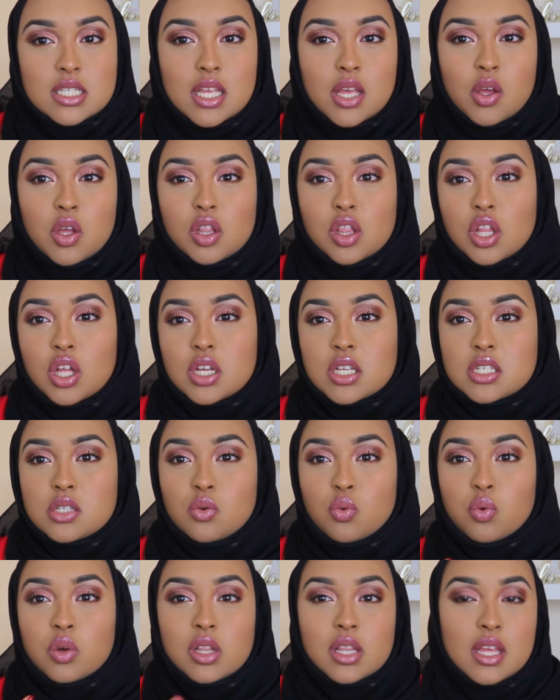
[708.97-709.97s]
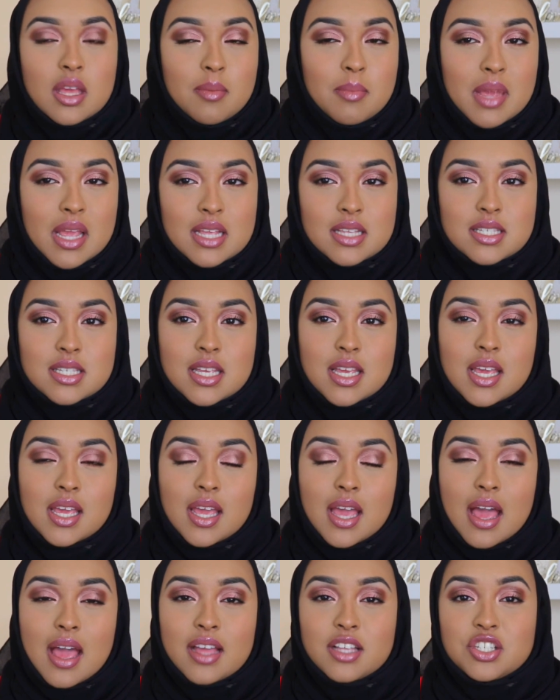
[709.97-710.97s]
It looks really
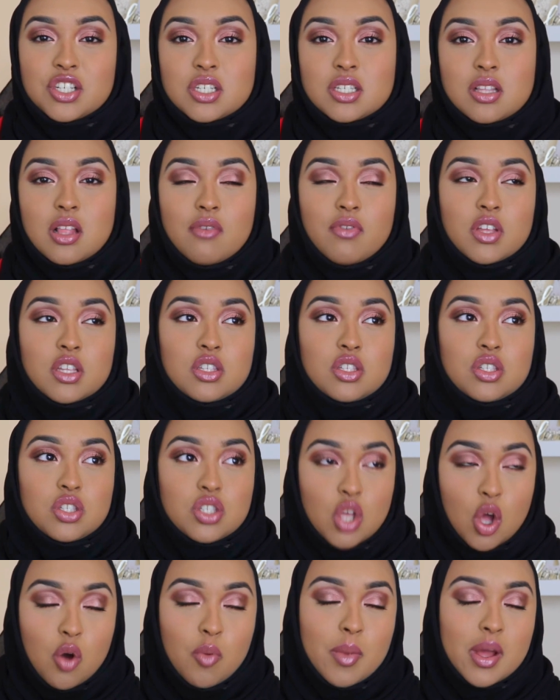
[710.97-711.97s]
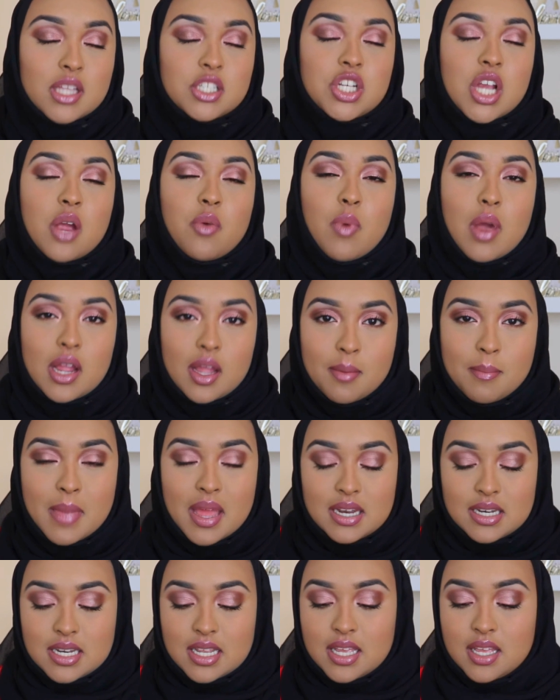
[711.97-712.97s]
amazing. I just love it so much. I
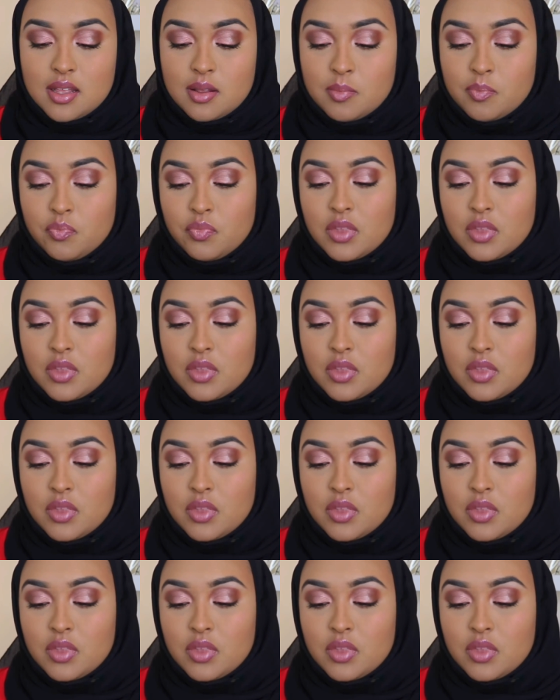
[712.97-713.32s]
recommend it.